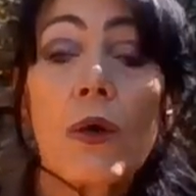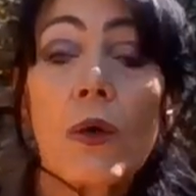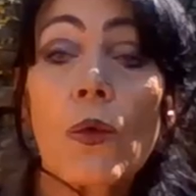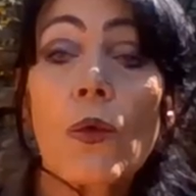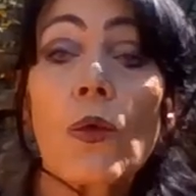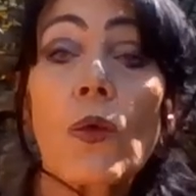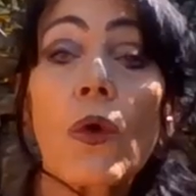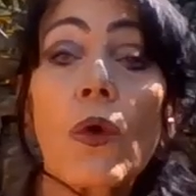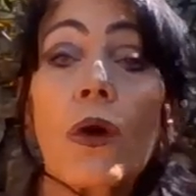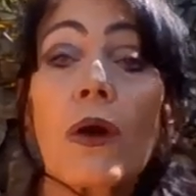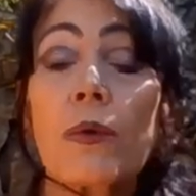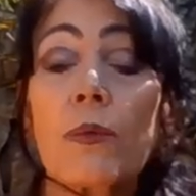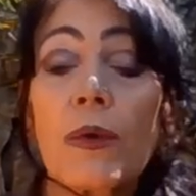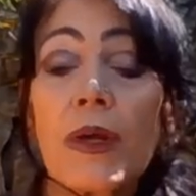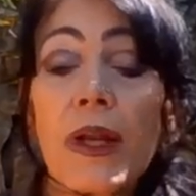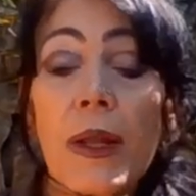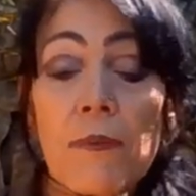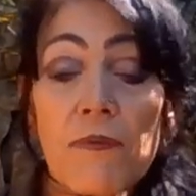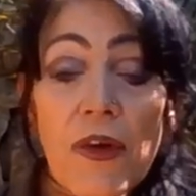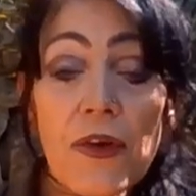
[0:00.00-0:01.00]
Or
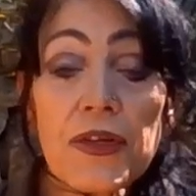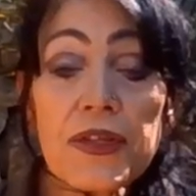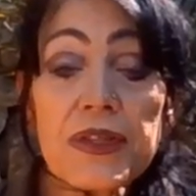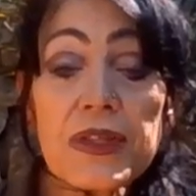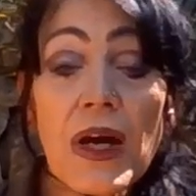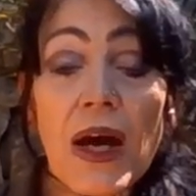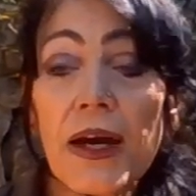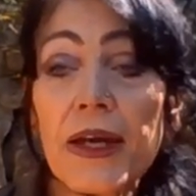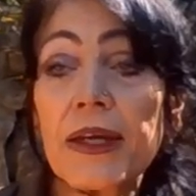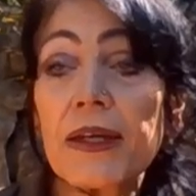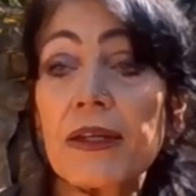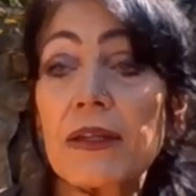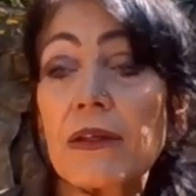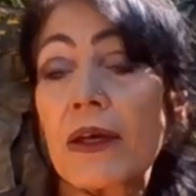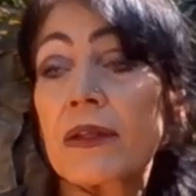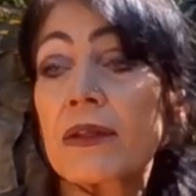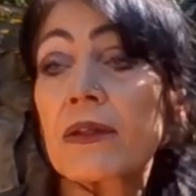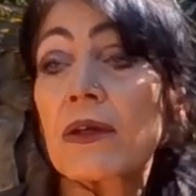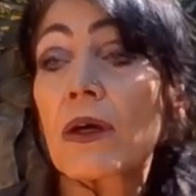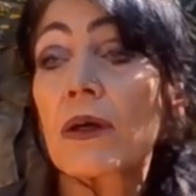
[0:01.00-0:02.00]
when I'm very tired
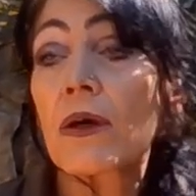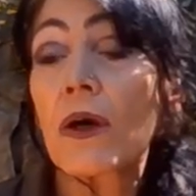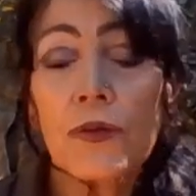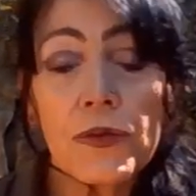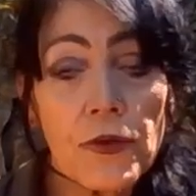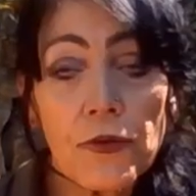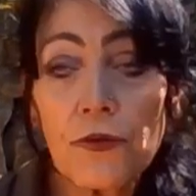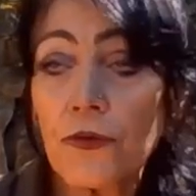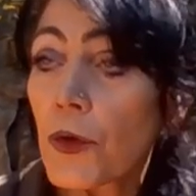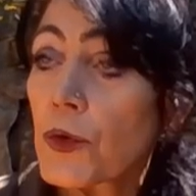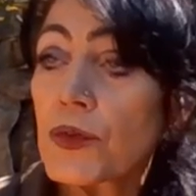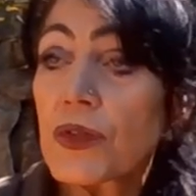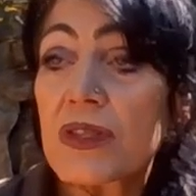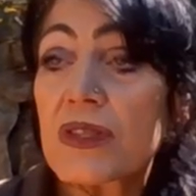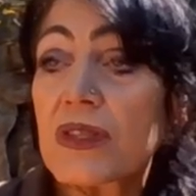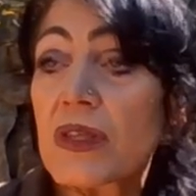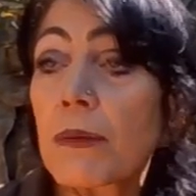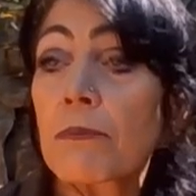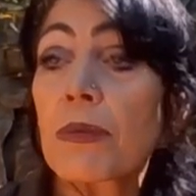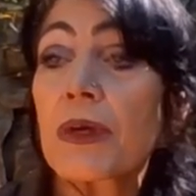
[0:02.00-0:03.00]
and on the phone to
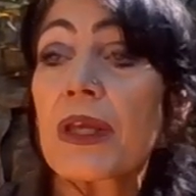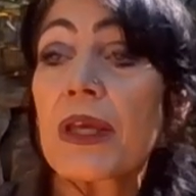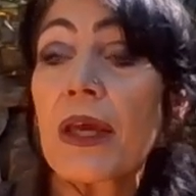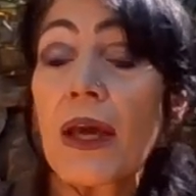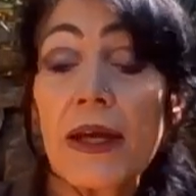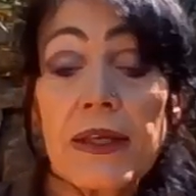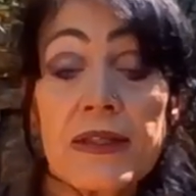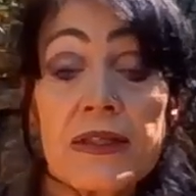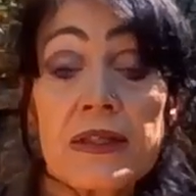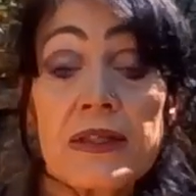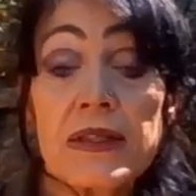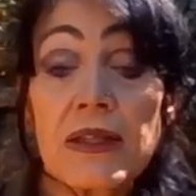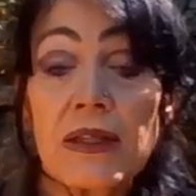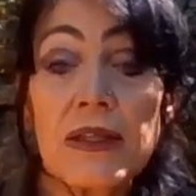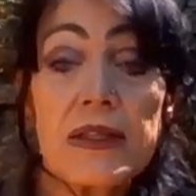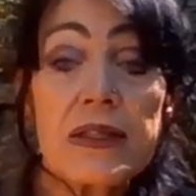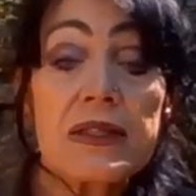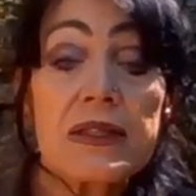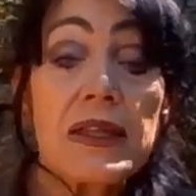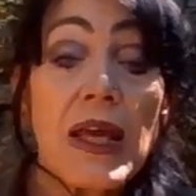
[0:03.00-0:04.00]
somebody, I can
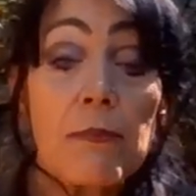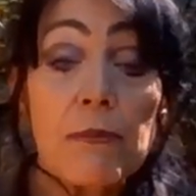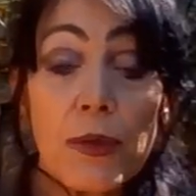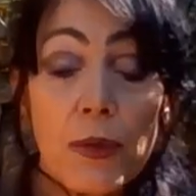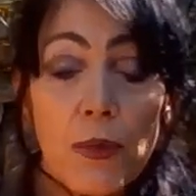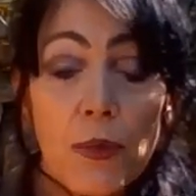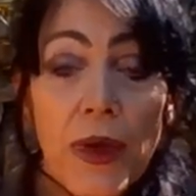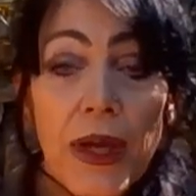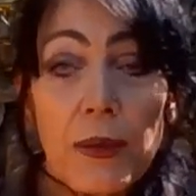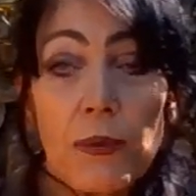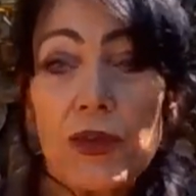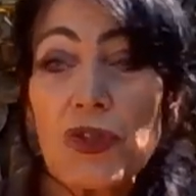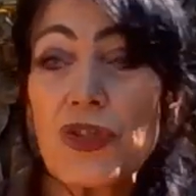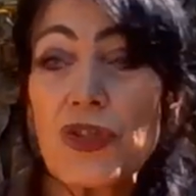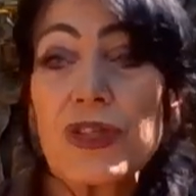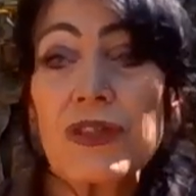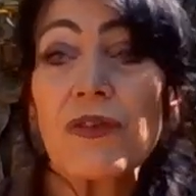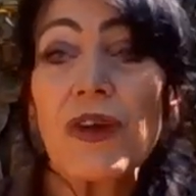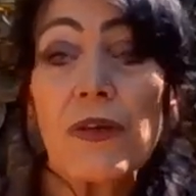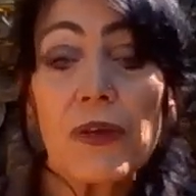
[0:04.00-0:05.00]
suddenly step away,
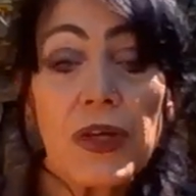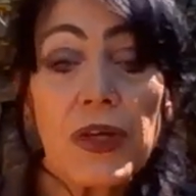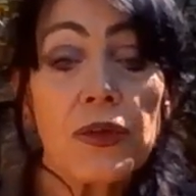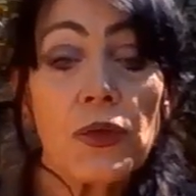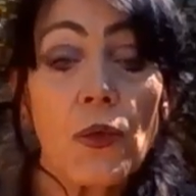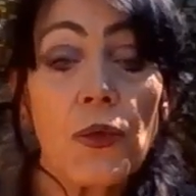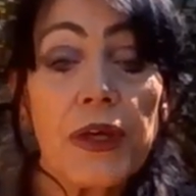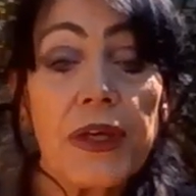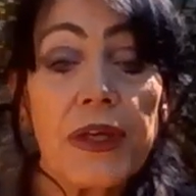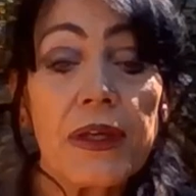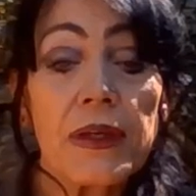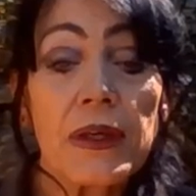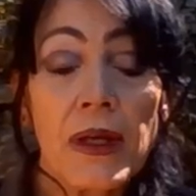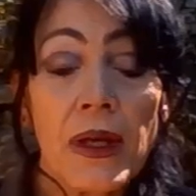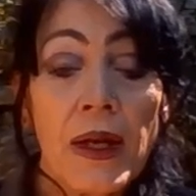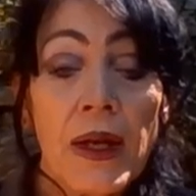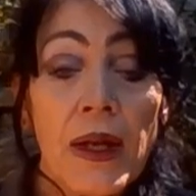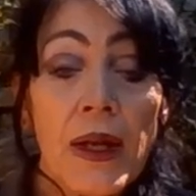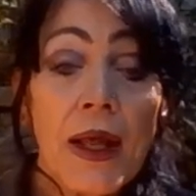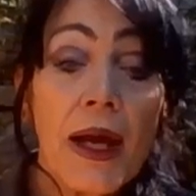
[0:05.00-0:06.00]
which is very annoying.
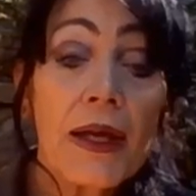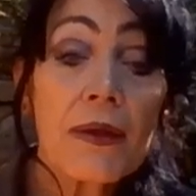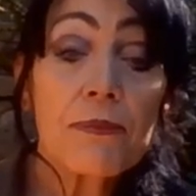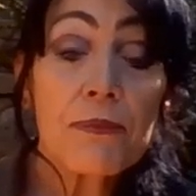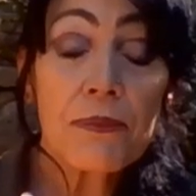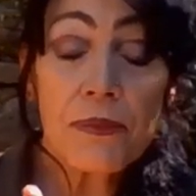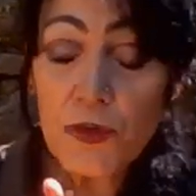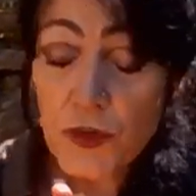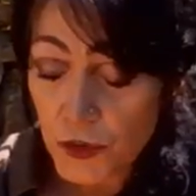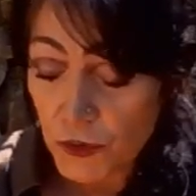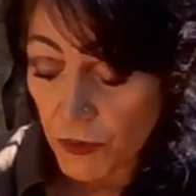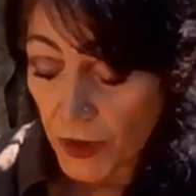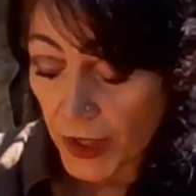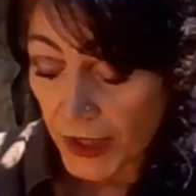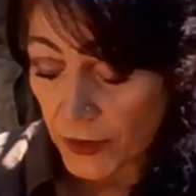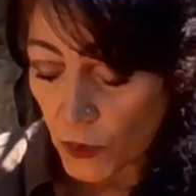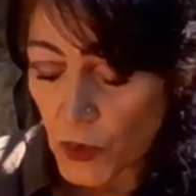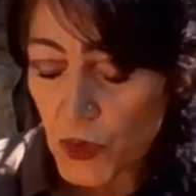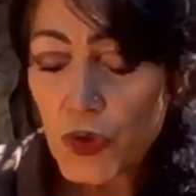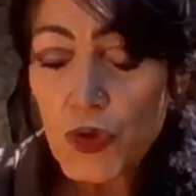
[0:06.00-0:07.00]
I
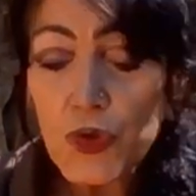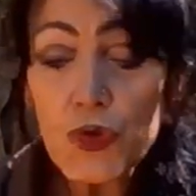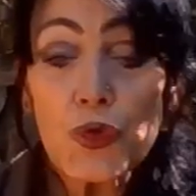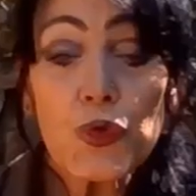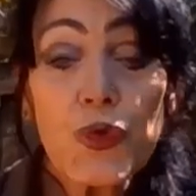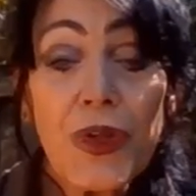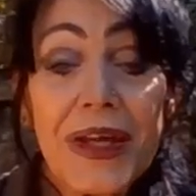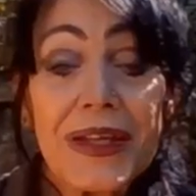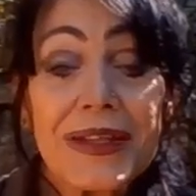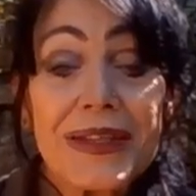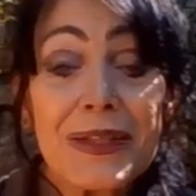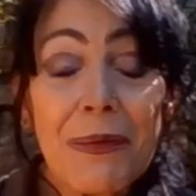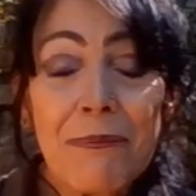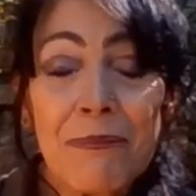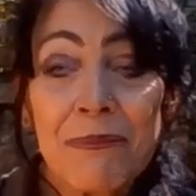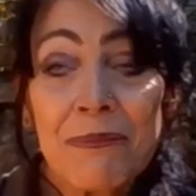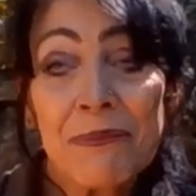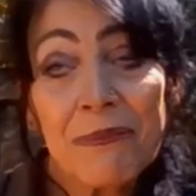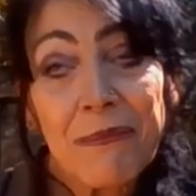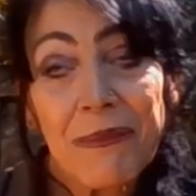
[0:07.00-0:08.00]
try not to do that
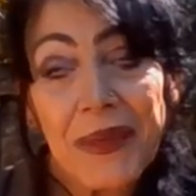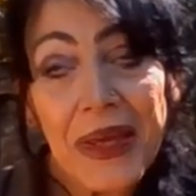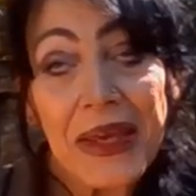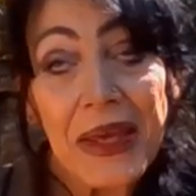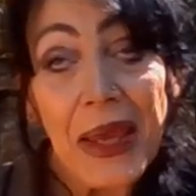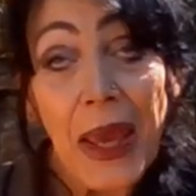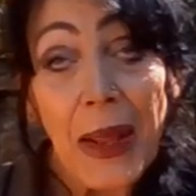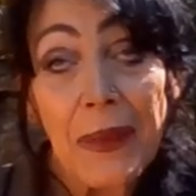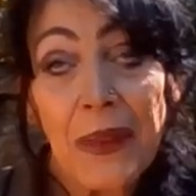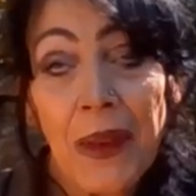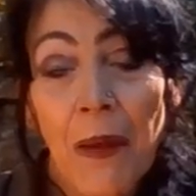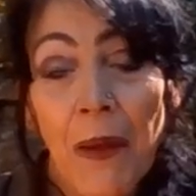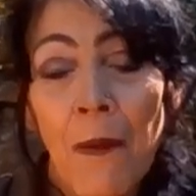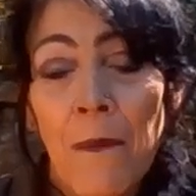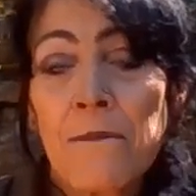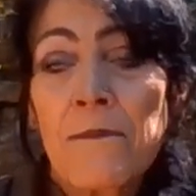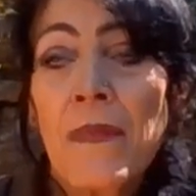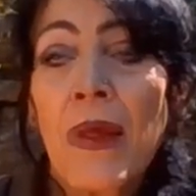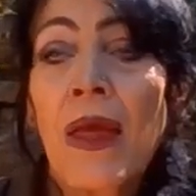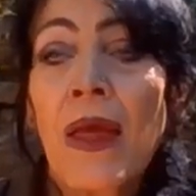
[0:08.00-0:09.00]
again.
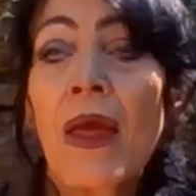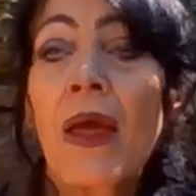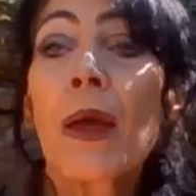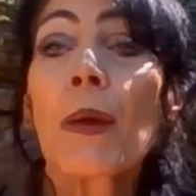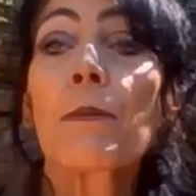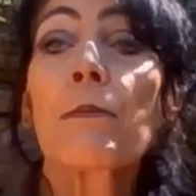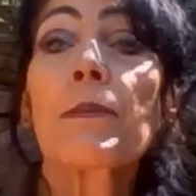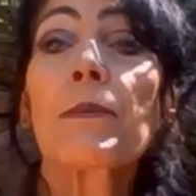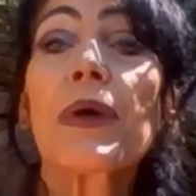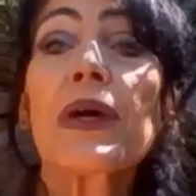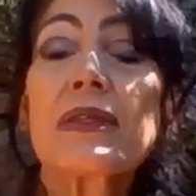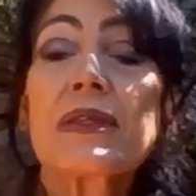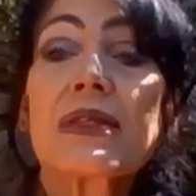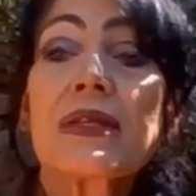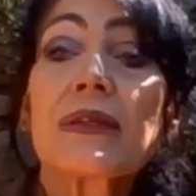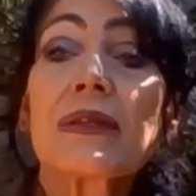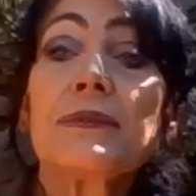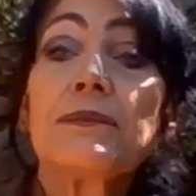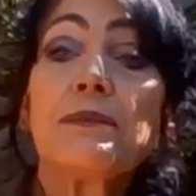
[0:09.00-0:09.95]
But